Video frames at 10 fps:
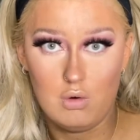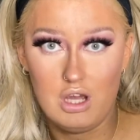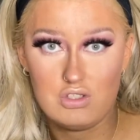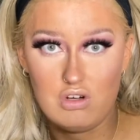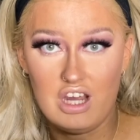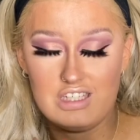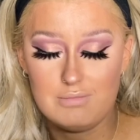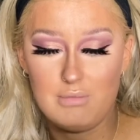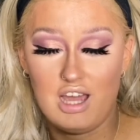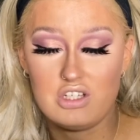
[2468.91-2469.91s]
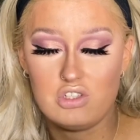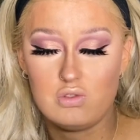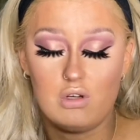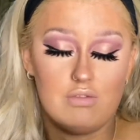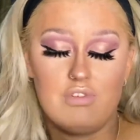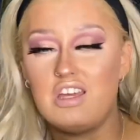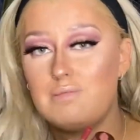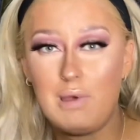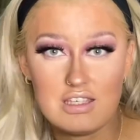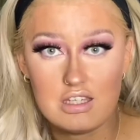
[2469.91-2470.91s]
I tried to match sort of as
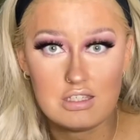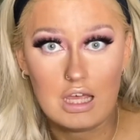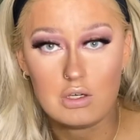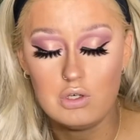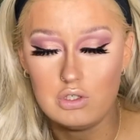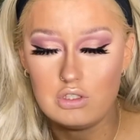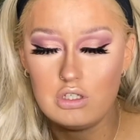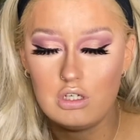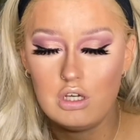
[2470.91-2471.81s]
best as I could